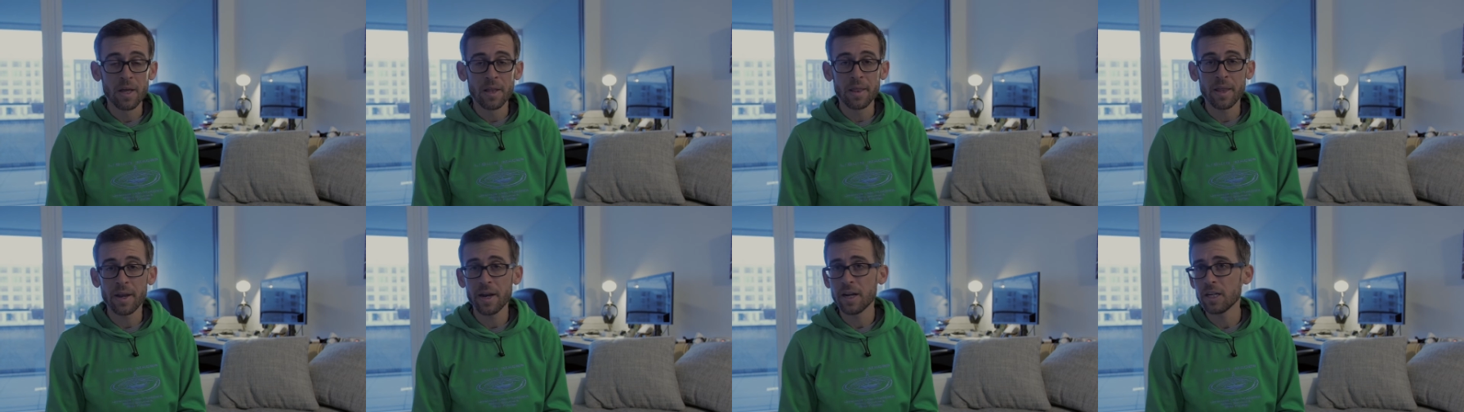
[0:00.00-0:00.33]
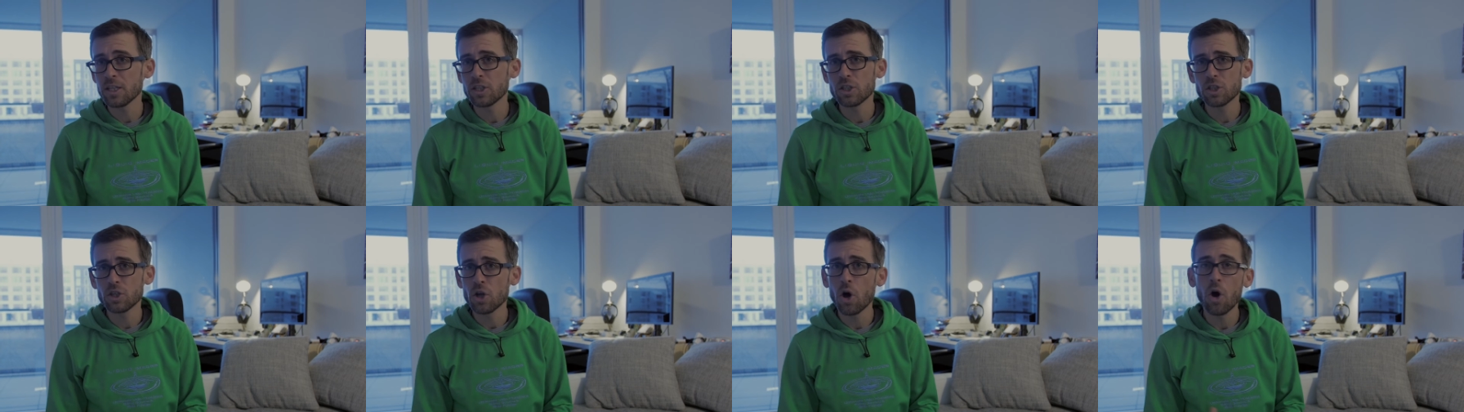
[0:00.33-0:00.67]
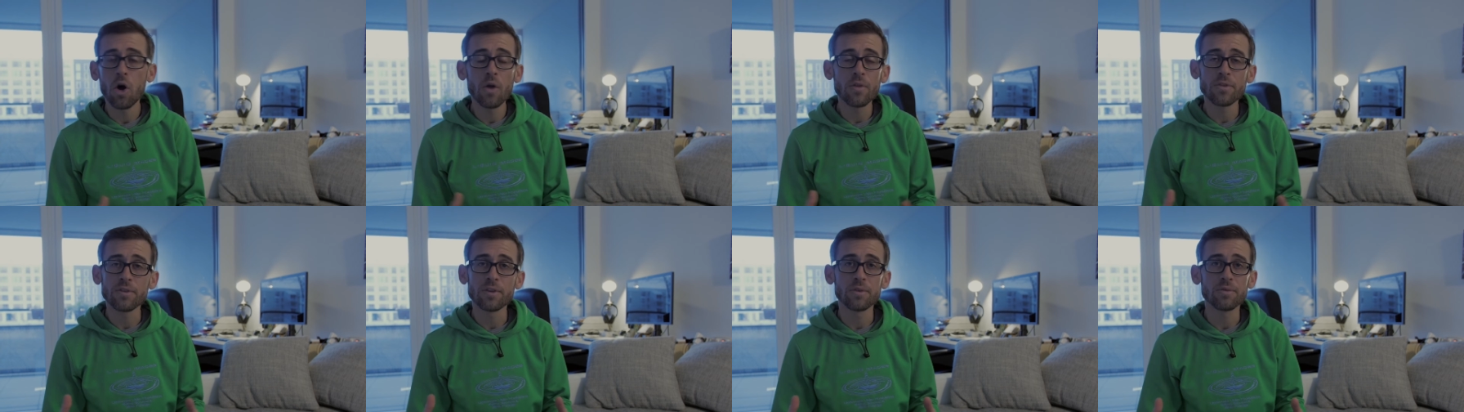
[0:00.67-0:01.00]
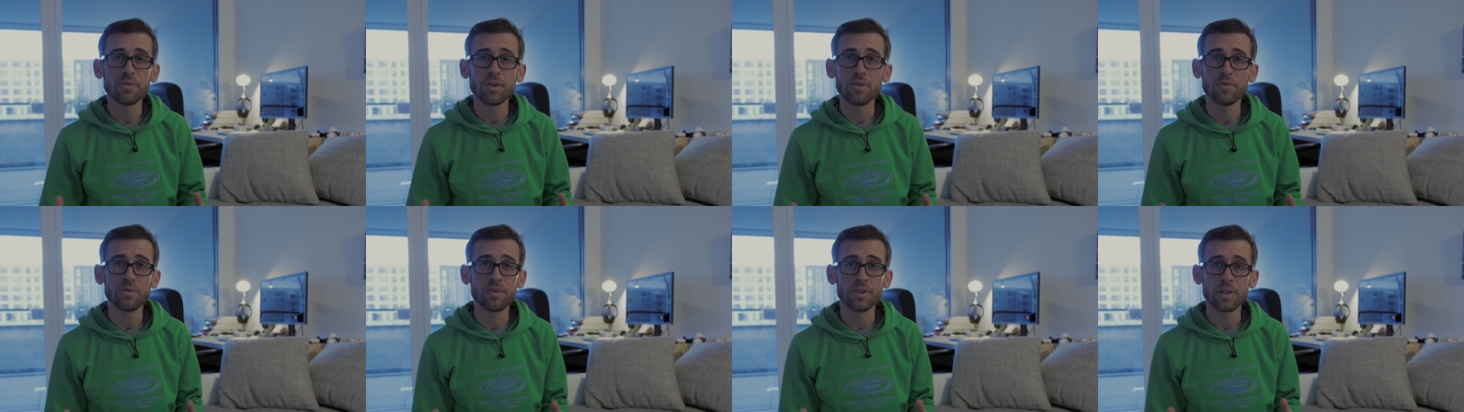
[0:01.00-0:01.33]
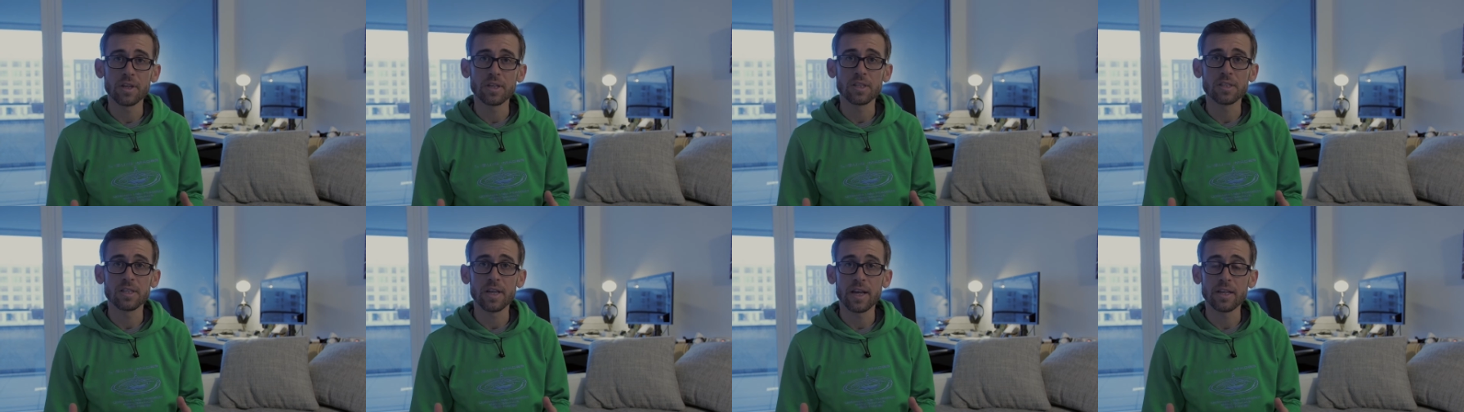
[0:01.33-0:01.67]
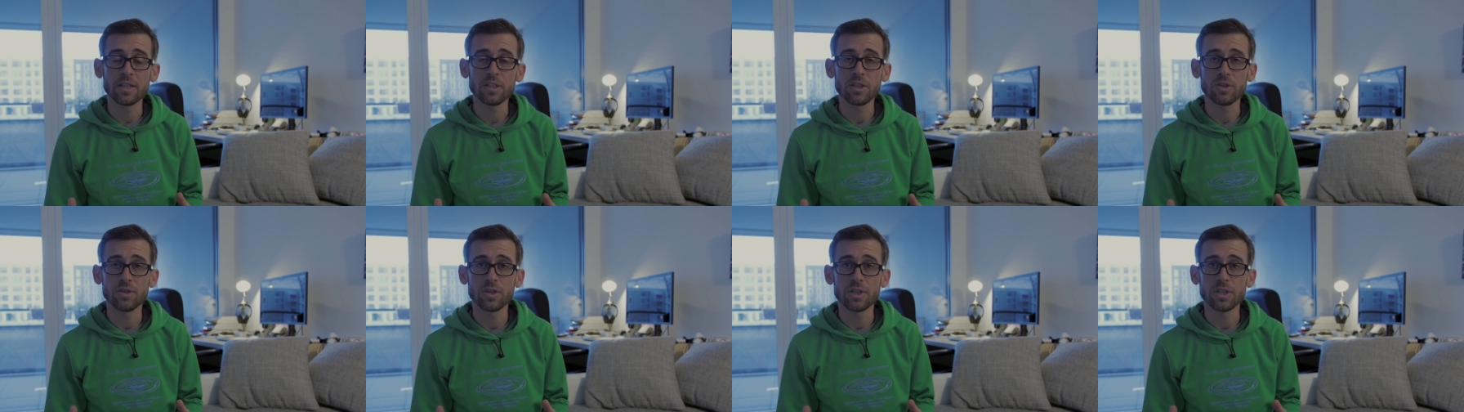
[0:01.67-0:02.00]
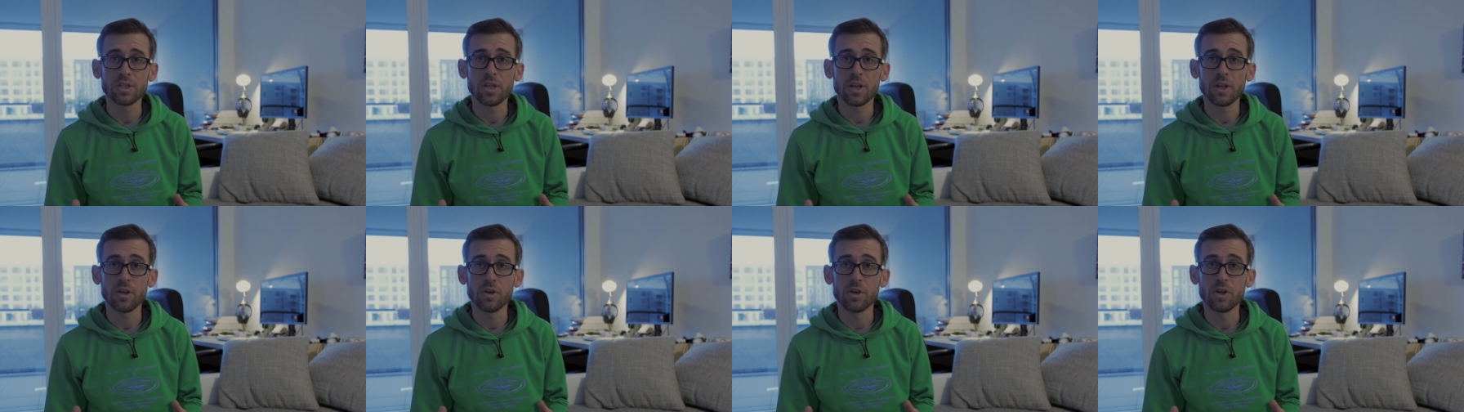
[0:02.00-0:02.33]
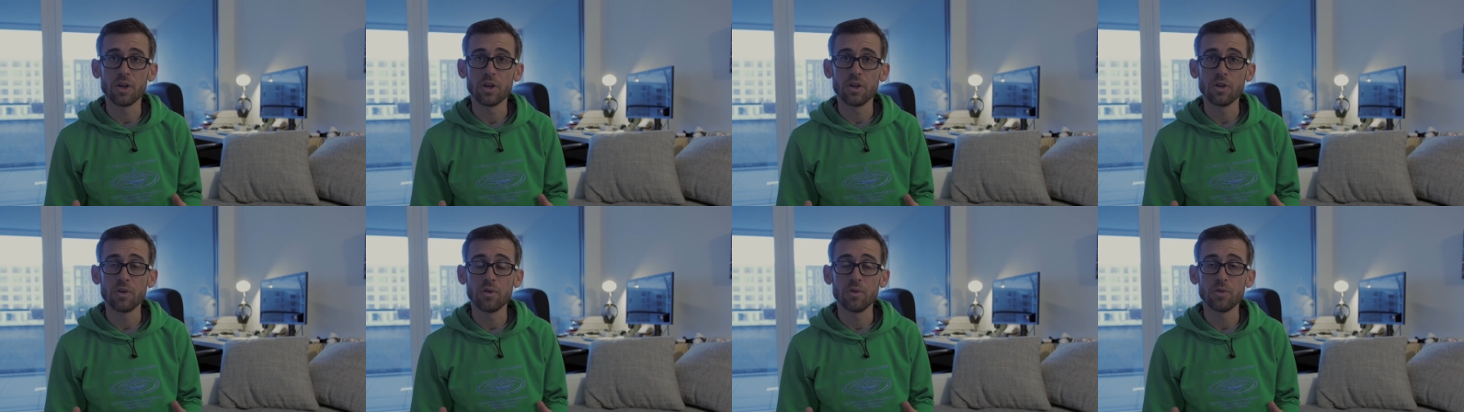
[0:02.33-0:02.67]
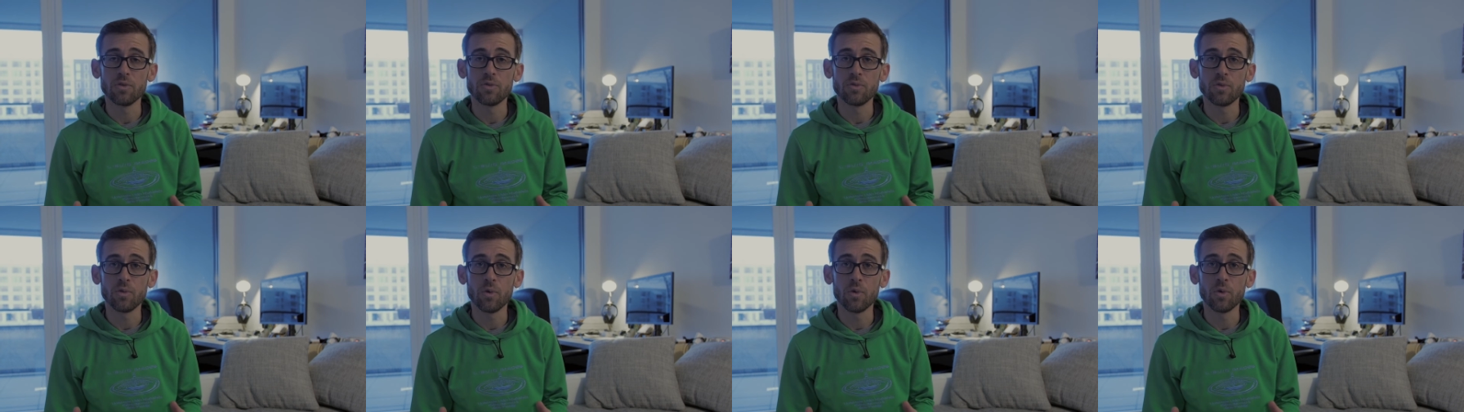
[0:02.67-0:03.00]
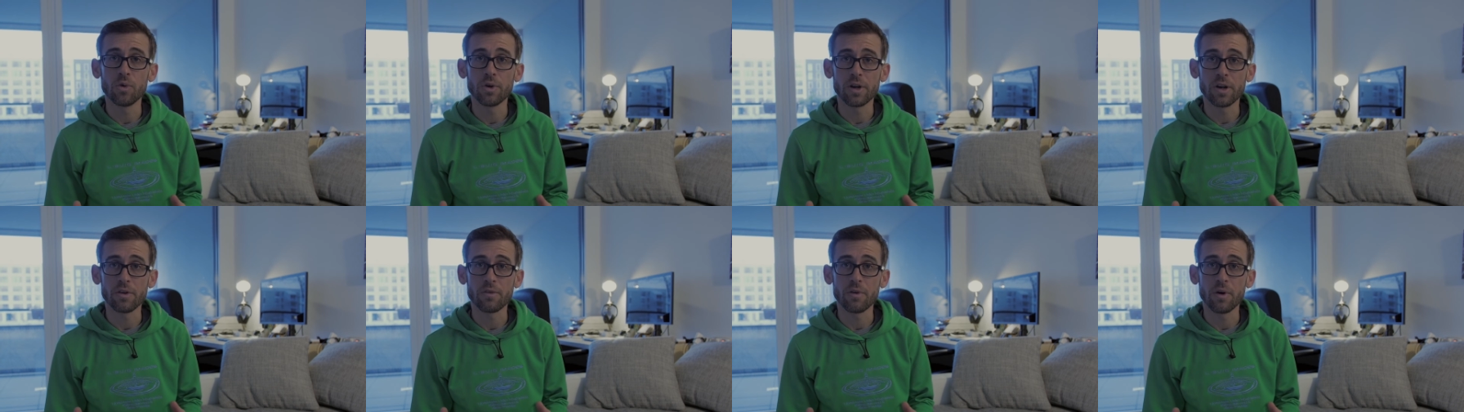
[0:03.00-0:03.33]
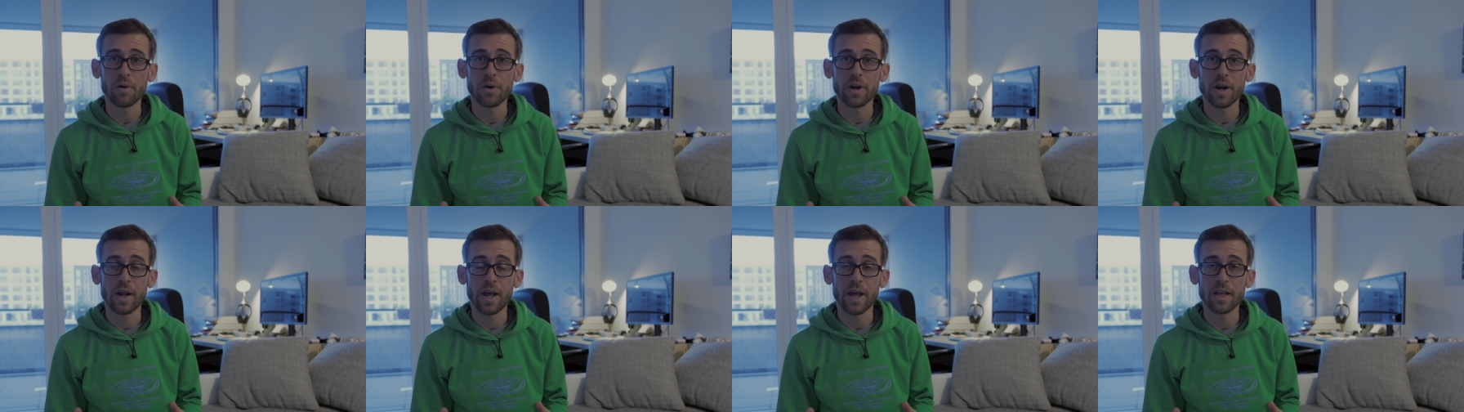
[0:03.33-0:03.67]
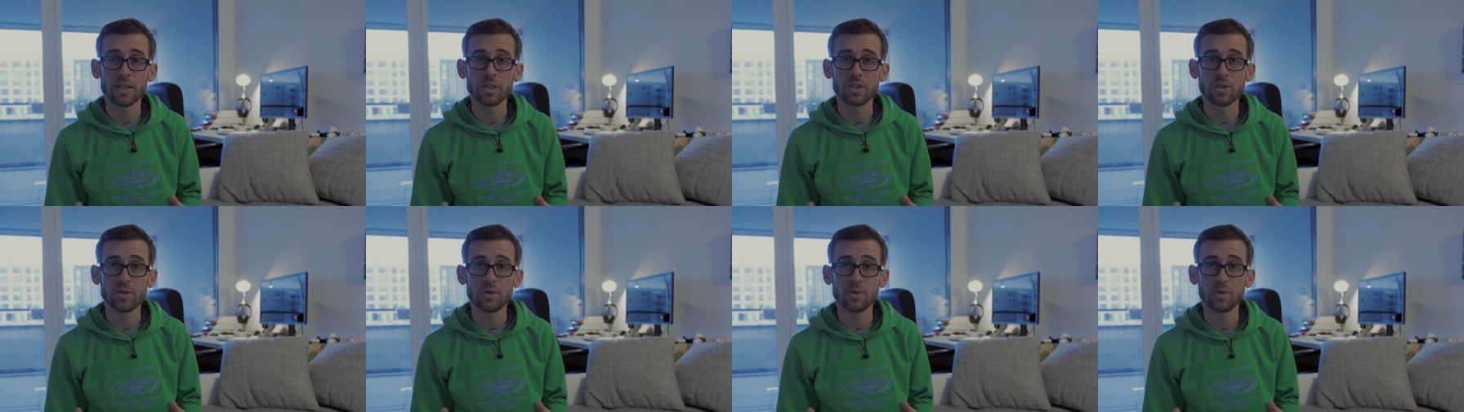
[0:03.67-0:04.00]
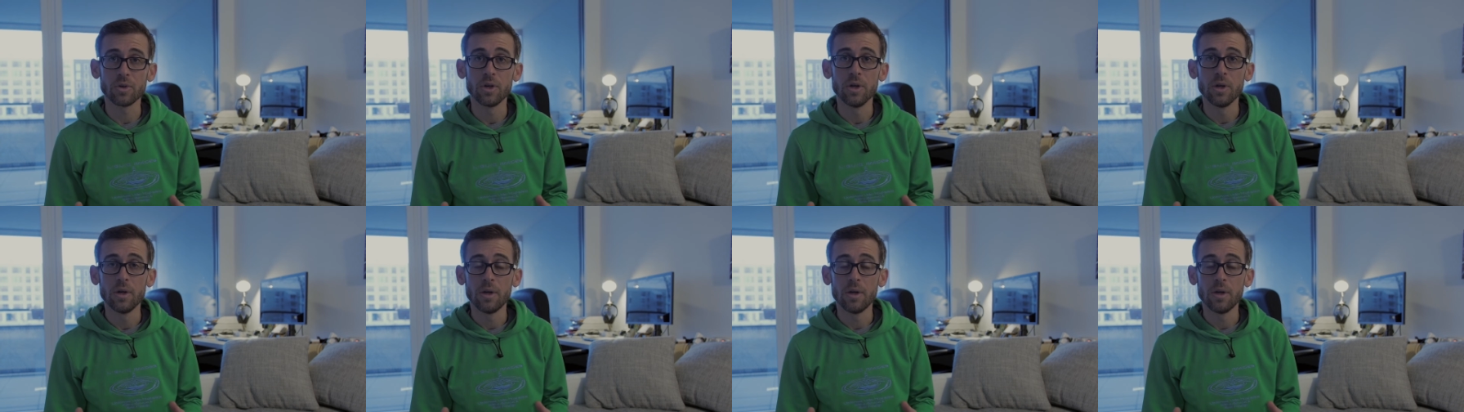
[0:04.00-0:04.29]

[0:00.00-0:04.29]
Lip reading: Now there's tons of different accessories that you can use for the Ronin-S to